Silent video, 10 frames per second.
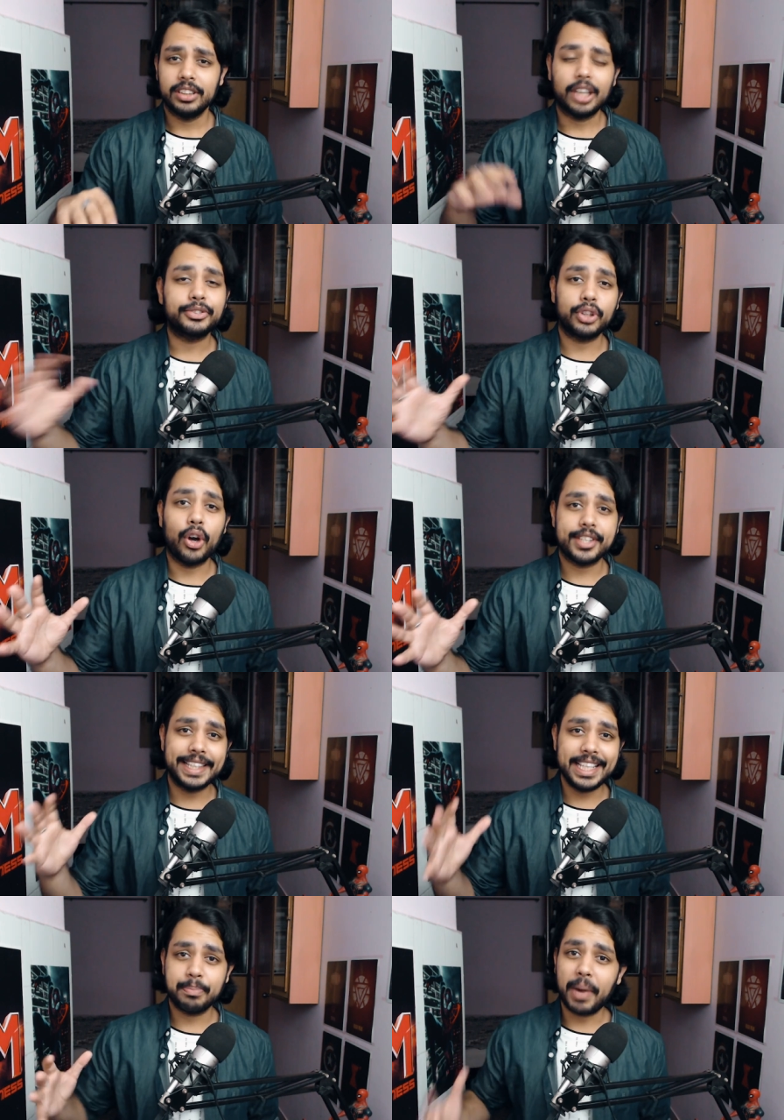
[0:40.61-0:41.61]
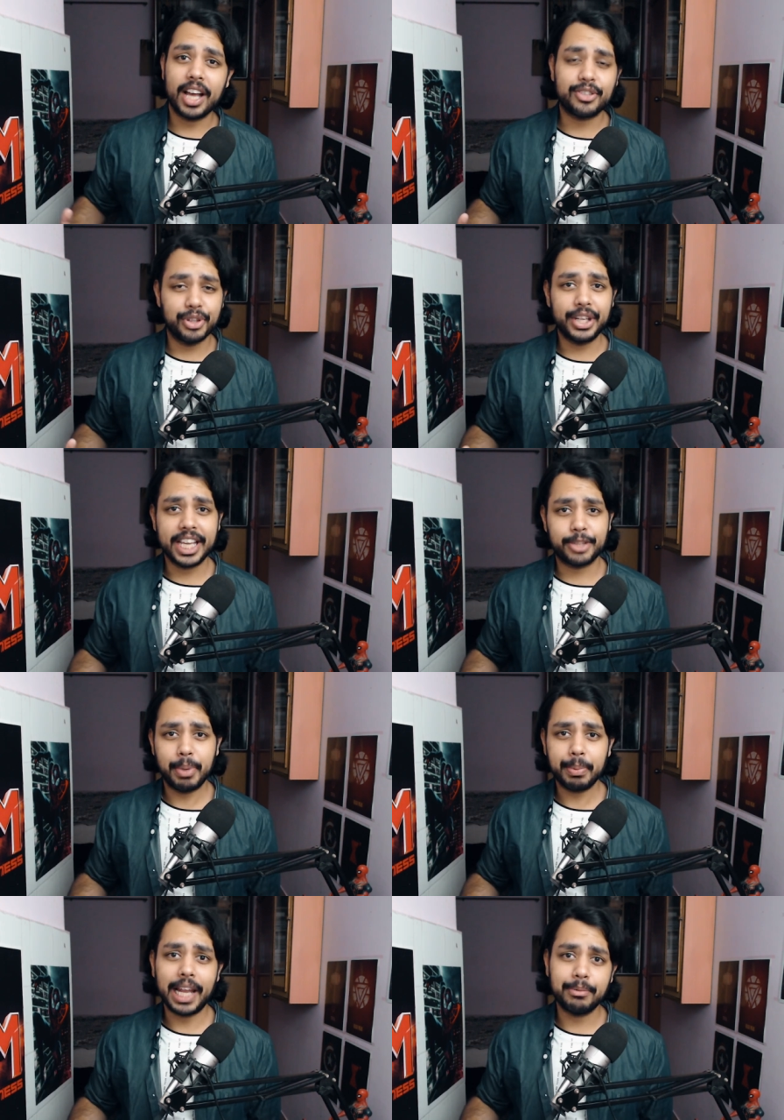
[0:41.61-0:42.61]
Of course, these past few days,
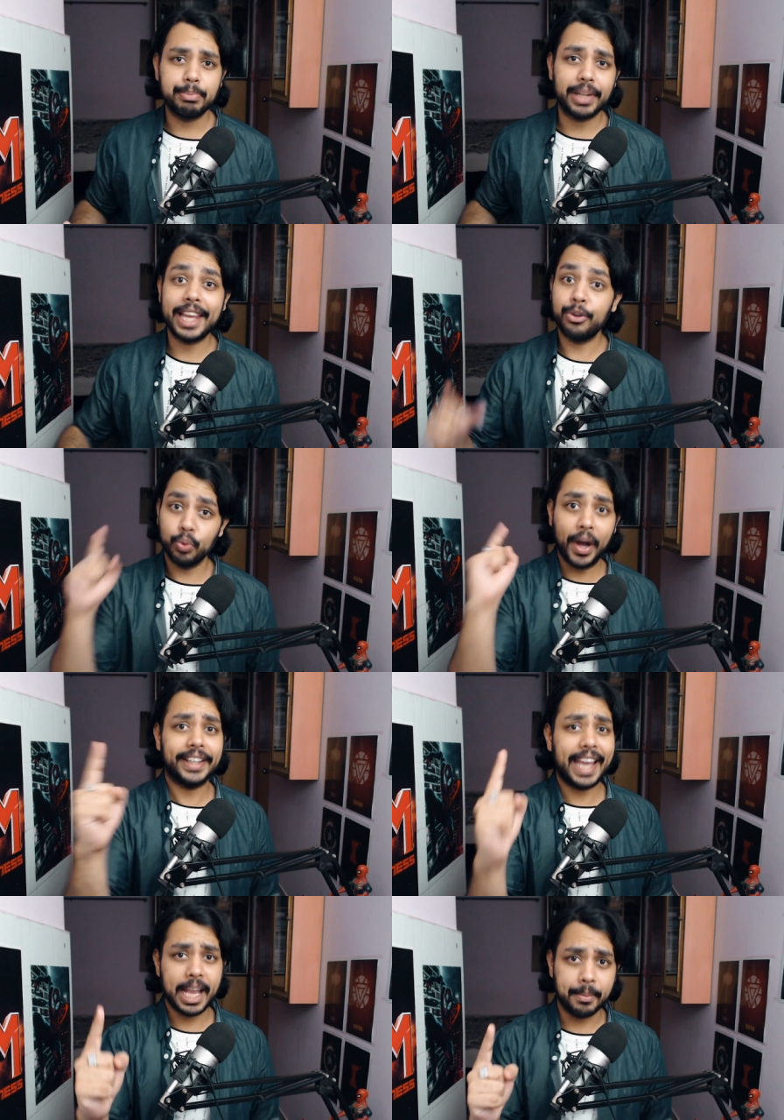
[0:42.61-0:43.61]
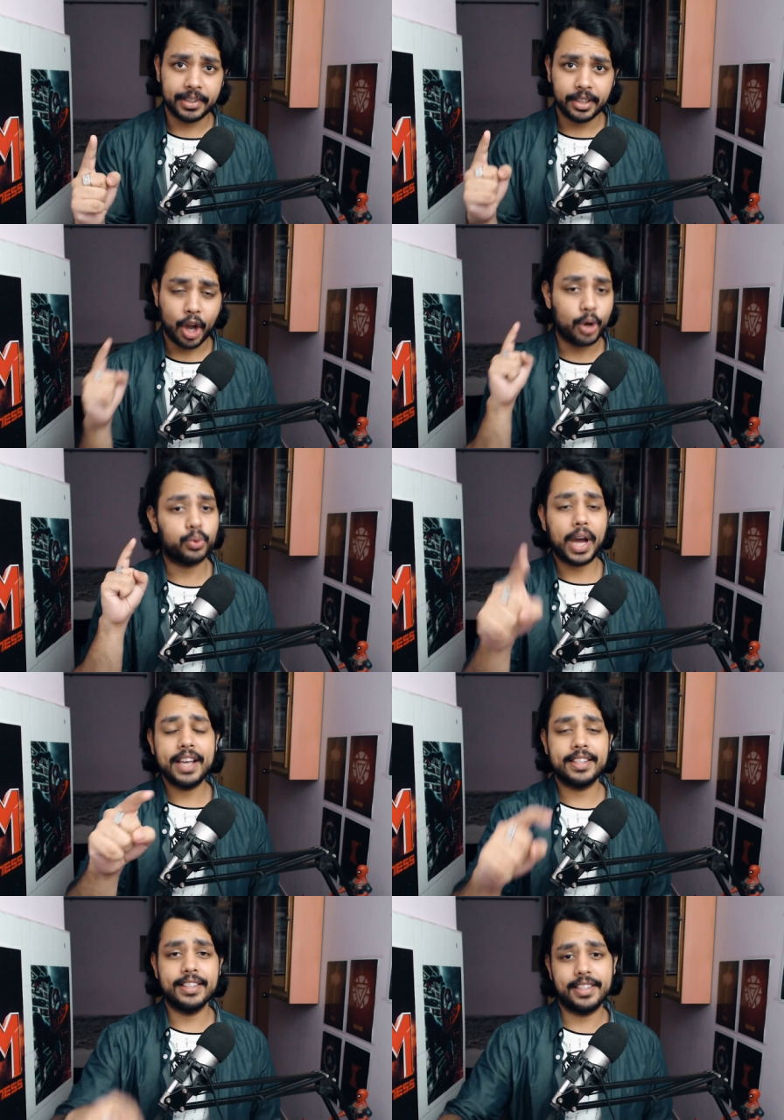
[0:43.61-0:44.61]
people have been playing one game,
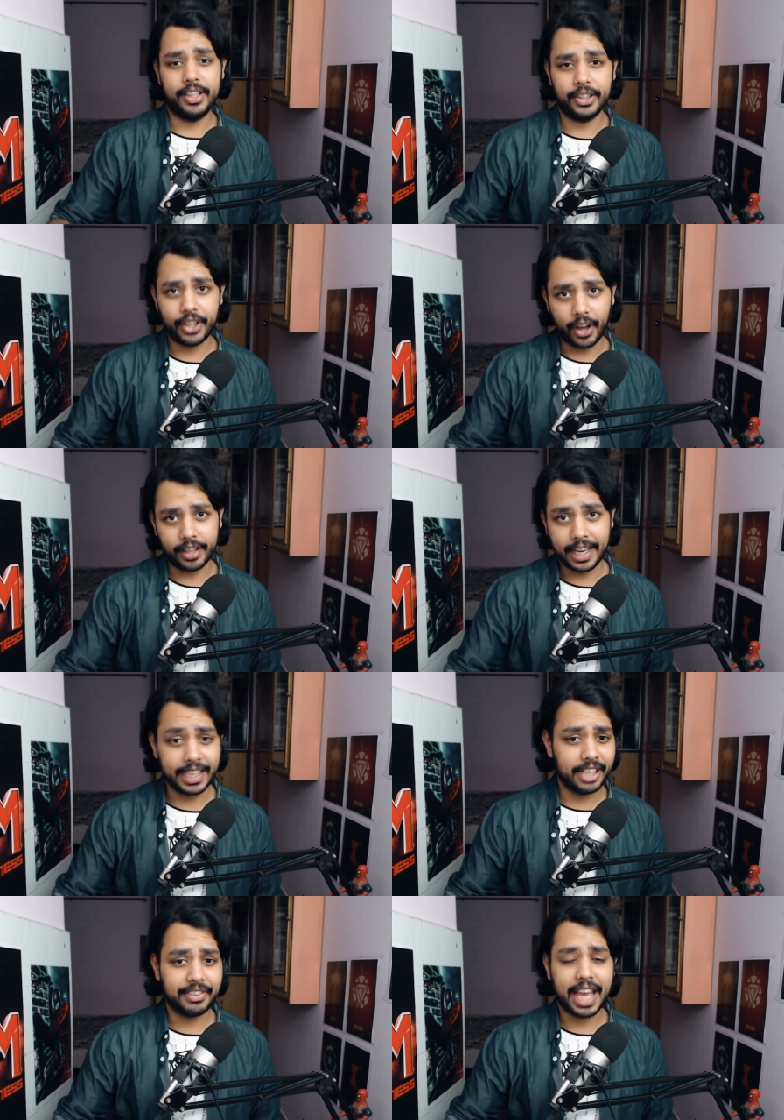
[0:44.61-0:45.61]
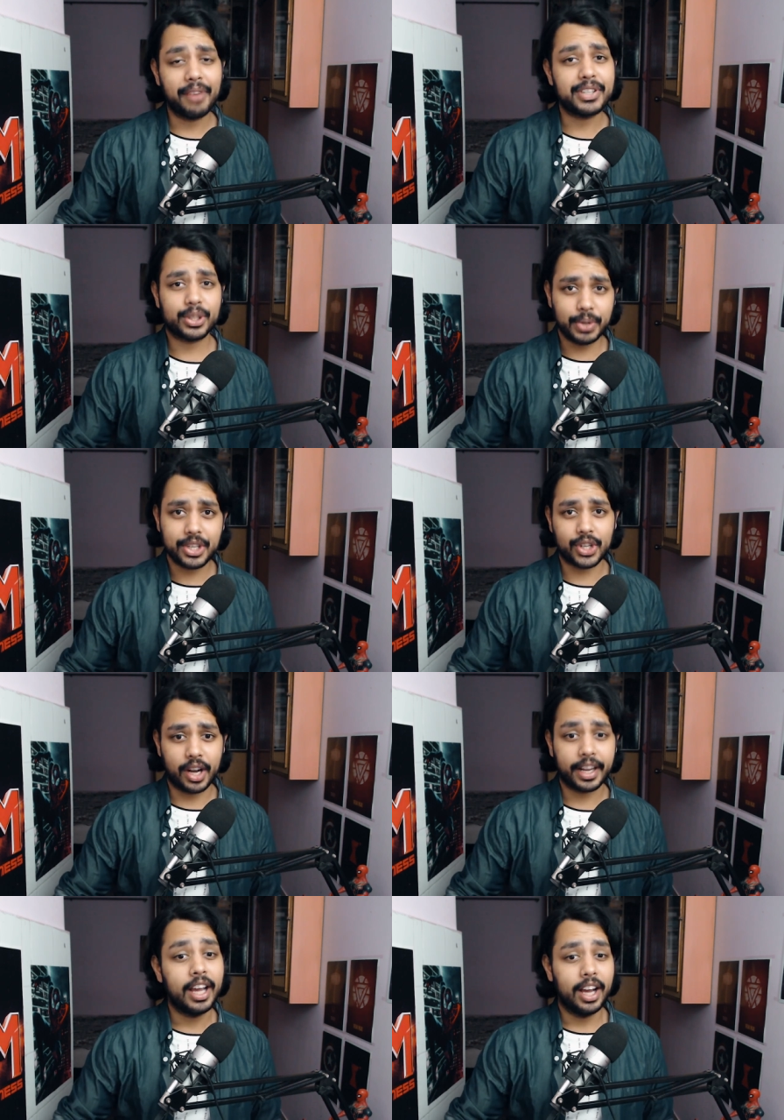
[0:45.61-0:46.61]
Horizon Zero Dawn, and here we have a
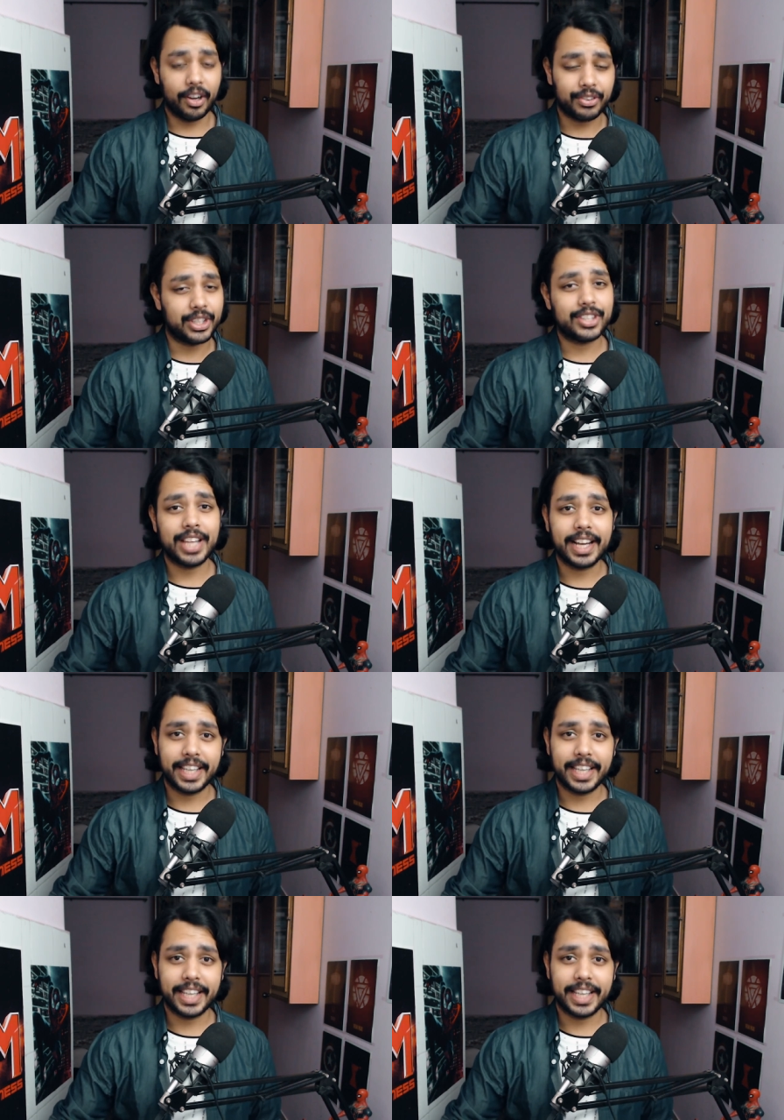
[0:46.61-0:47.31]
screenshot of just that